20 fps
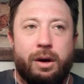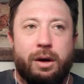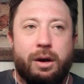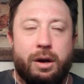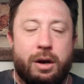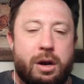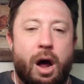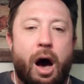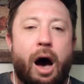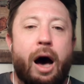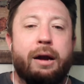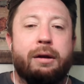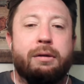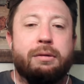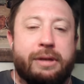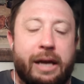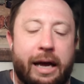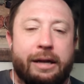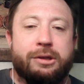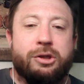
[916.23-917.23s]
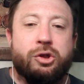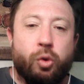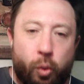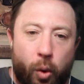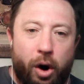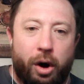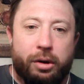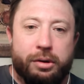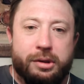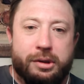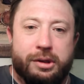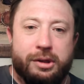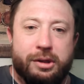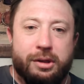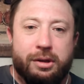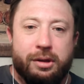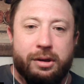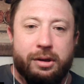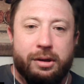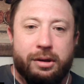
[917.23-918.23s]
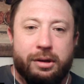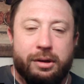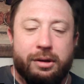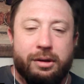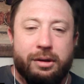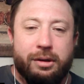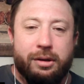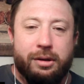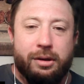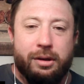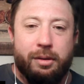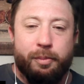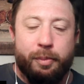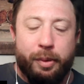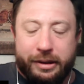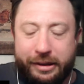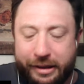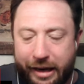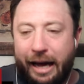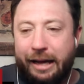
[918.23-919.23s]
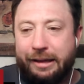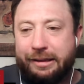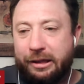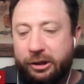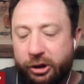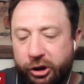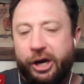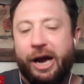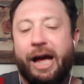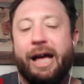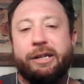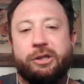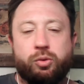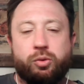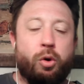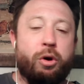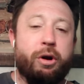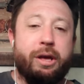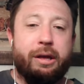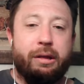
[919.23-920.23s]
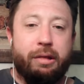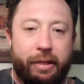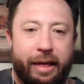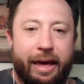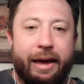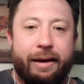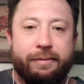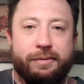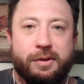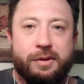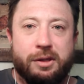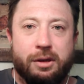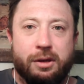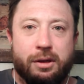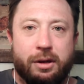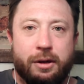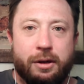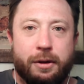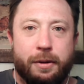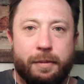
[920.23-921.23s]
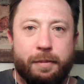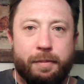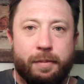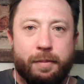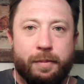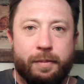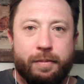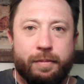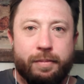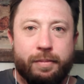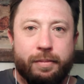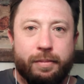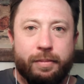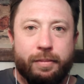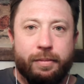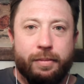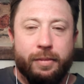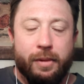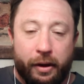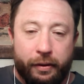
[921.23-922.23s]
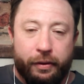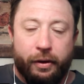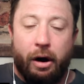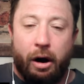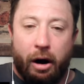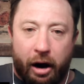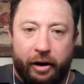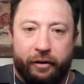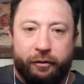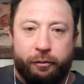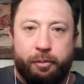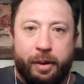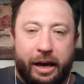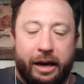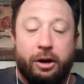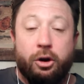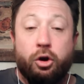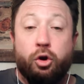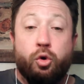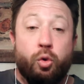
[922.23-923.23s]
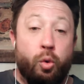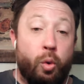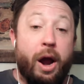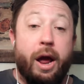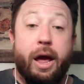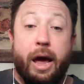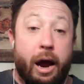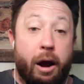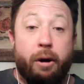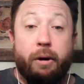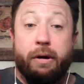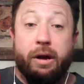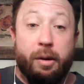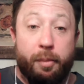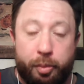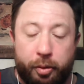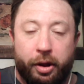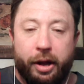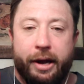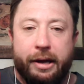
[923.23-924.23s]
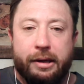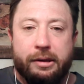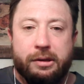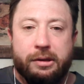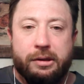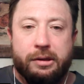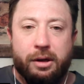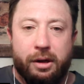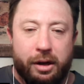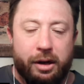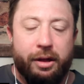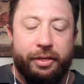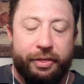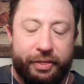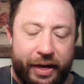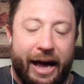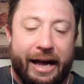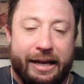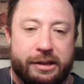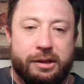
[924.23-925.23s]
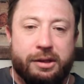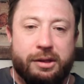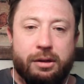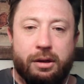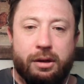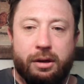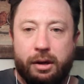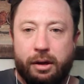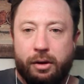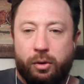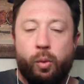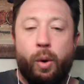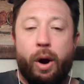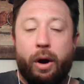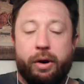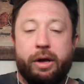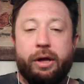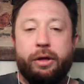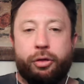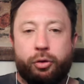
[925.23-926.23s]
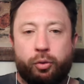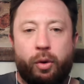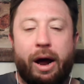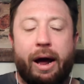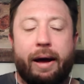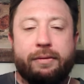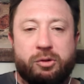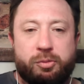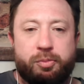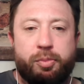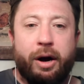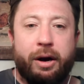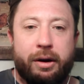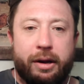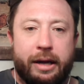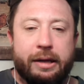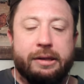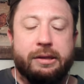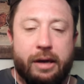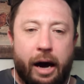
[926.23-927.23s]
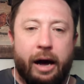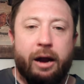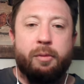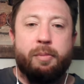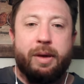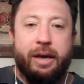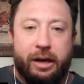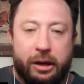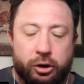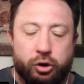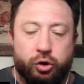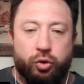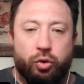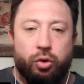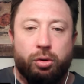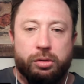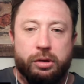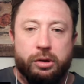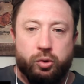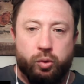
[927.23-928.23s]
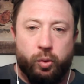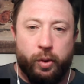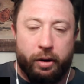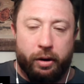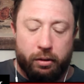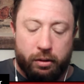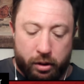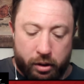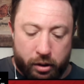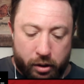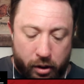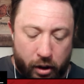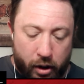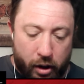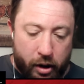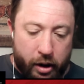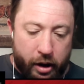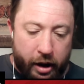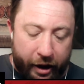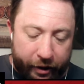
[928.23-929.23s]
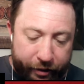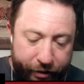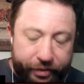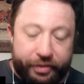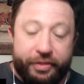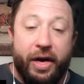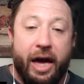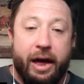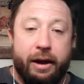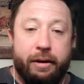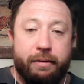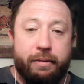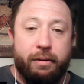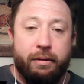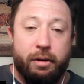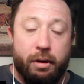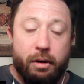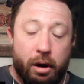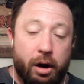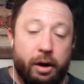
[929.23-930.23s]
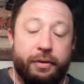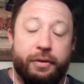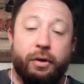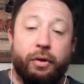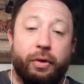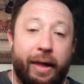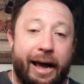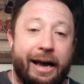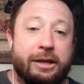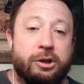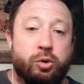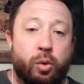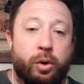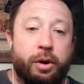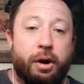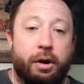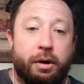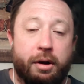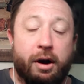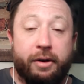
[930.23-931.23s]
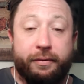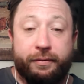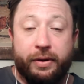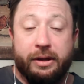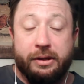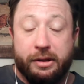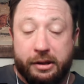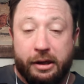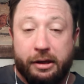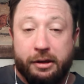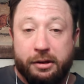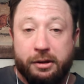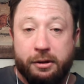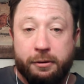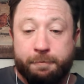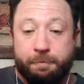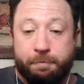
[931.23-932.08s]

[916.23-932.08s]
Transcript: not dance the waltz, but dance and jazz where he lives. The offbeat gray area plays, that's where he thrives, but it's got to be controlled as well. And then the last one on offense is,